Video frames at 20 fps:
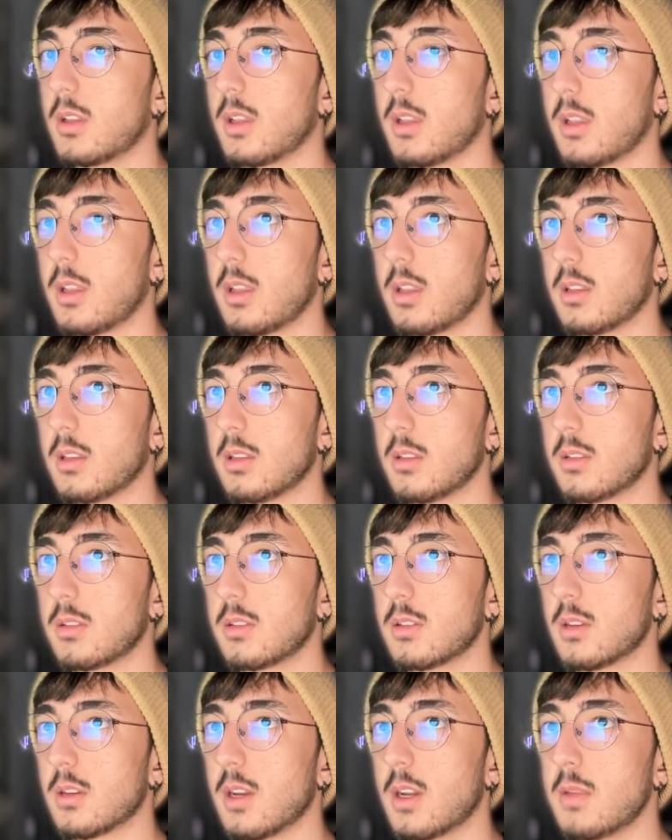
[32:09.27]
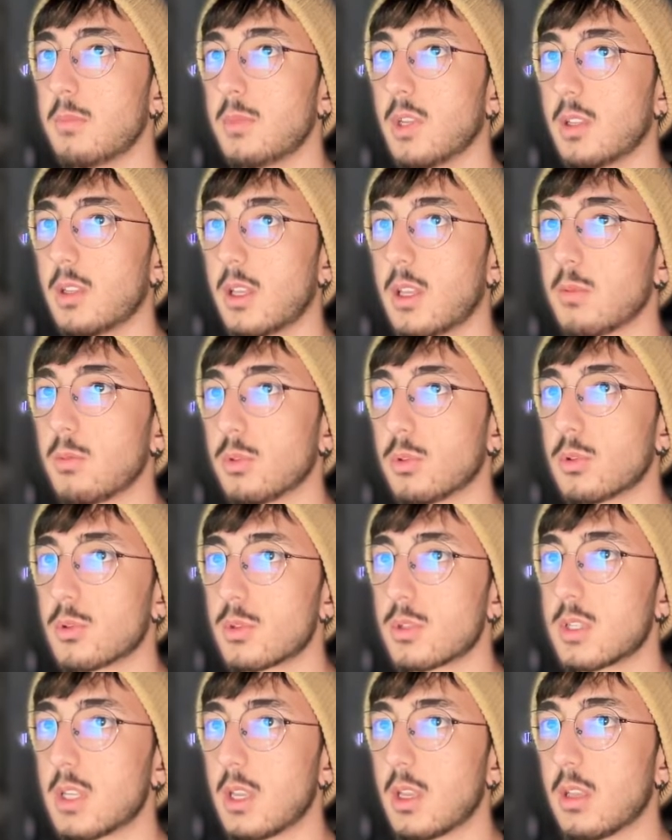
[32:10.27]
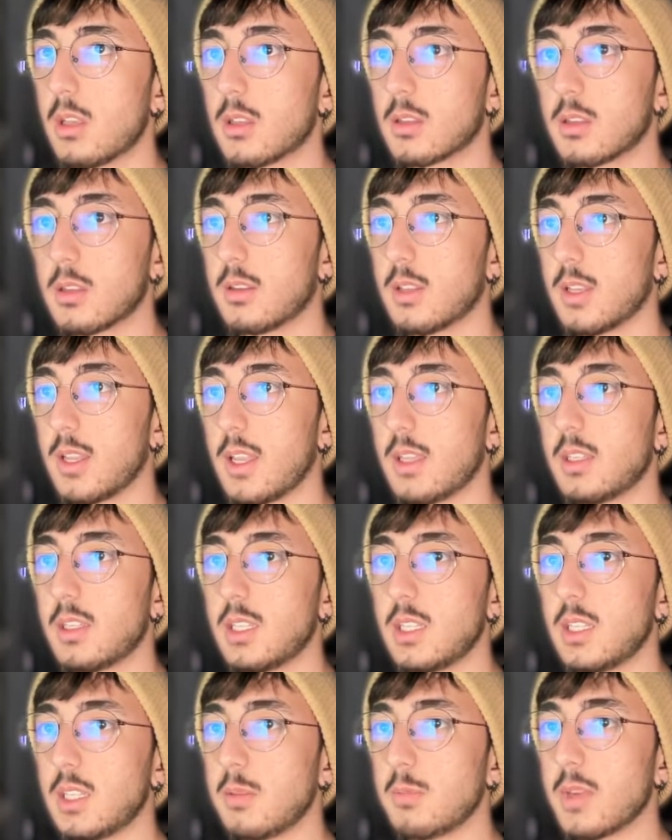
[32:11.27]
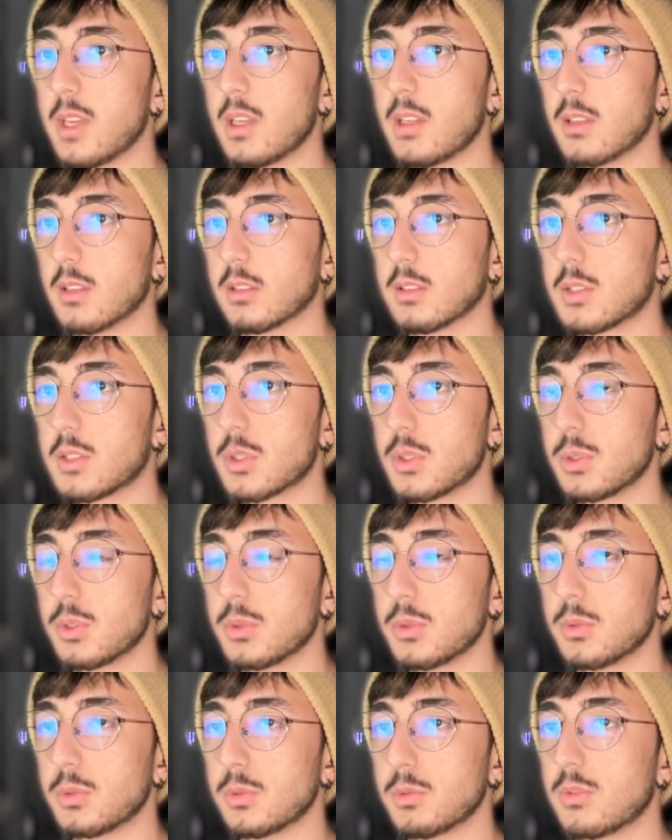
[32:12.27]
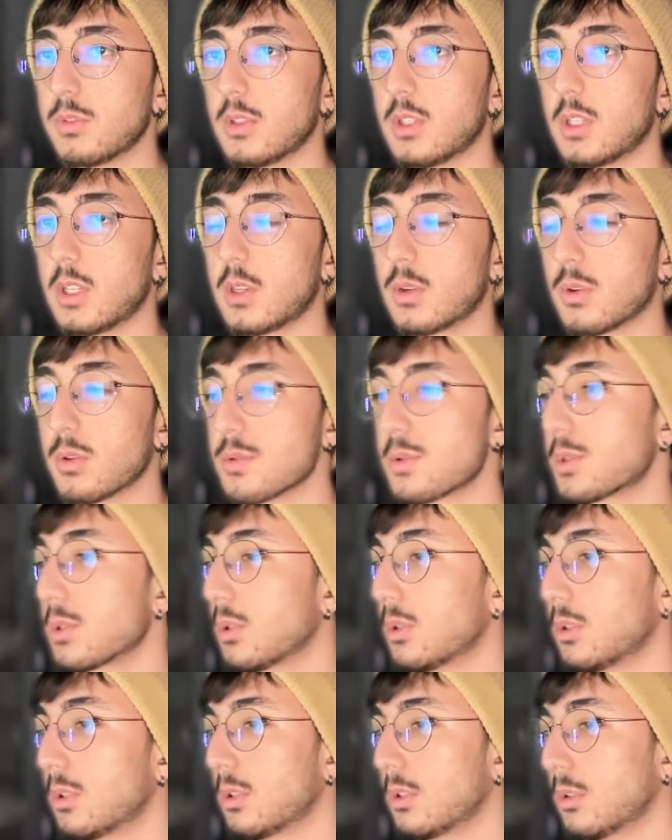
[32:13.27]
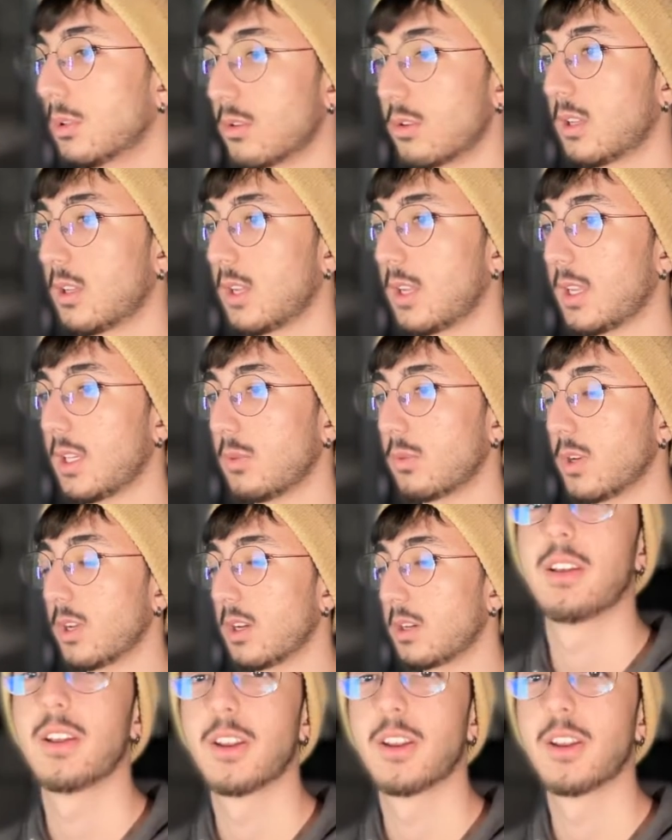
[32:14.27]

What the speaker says: And I'm not able to send any email through the console or anywhere.